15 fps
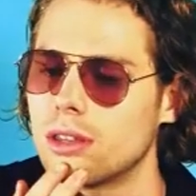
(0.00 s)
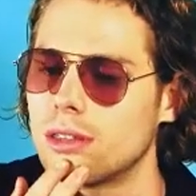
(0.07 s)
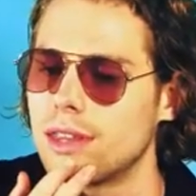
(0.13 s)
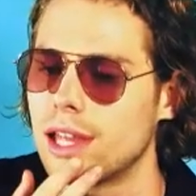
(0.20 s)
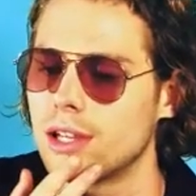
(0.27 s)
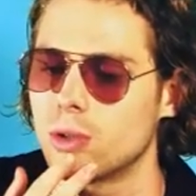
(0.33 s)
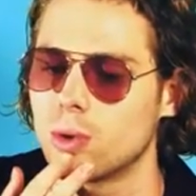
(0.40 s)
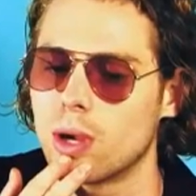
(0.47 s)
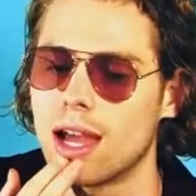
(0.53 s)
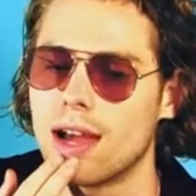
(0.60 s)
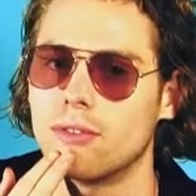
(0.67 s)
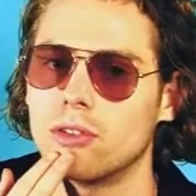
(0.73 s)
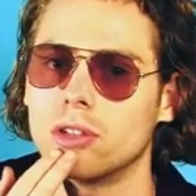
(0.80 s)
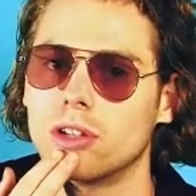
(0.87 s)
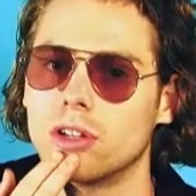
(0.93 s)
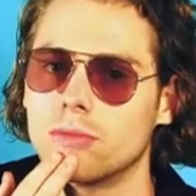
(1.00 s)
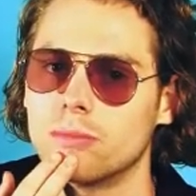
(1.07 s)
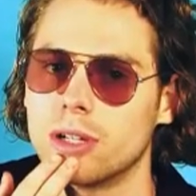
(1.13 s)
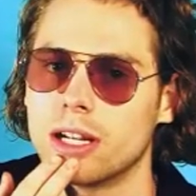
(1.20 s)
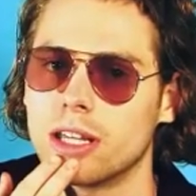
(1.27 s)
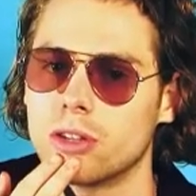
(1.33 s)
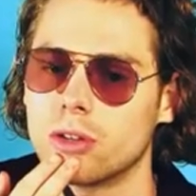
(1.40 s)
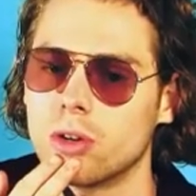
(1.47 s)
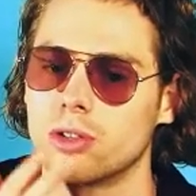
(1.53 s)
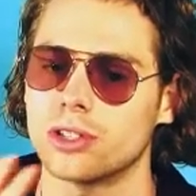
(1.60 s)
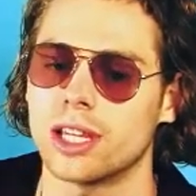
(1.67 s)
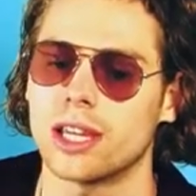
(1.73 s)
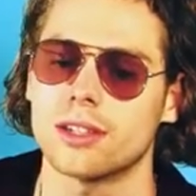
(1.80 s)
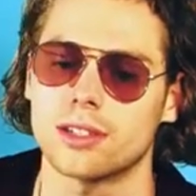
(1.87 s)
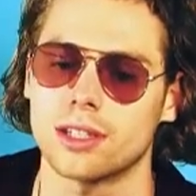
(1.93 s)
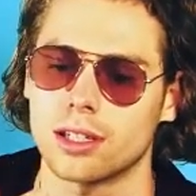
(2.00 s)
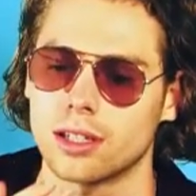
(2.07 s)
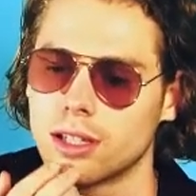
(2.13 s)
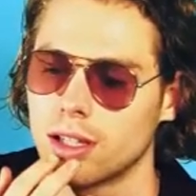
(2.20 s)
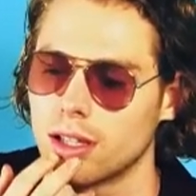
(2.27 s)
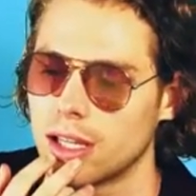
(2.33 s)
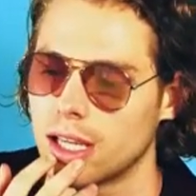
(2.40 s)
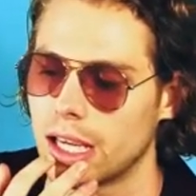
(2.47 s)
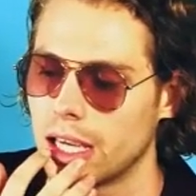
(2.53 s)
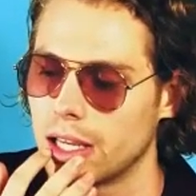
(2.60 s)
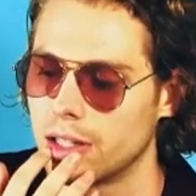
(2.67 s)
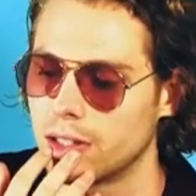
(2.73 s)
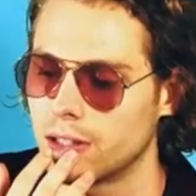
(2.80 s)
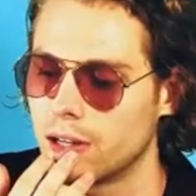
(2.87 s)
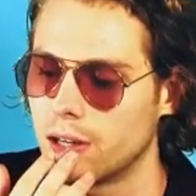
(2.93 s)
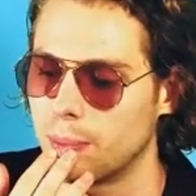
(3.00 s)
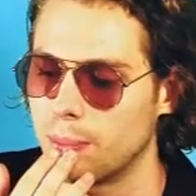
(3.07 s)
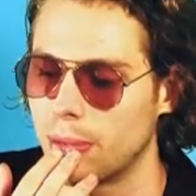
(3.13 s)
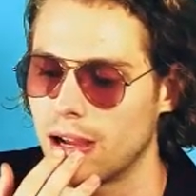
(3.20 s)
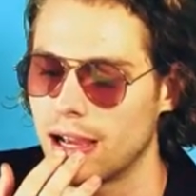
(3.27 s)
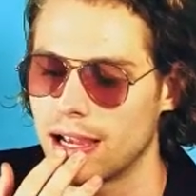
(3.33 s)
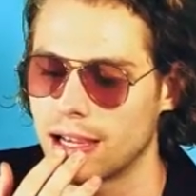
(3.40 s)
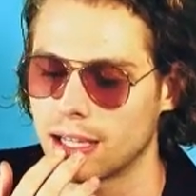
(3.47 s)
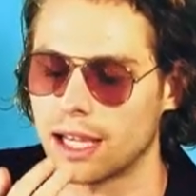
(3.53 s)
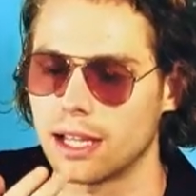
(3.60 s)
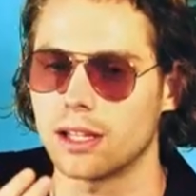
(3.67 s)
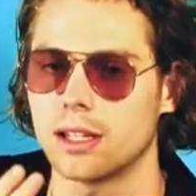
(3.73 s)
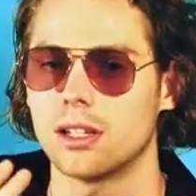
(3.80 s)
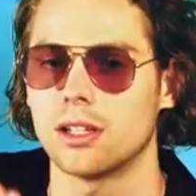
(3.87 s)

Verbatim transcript: that you have a lot of money and they're all dancing and uh, buying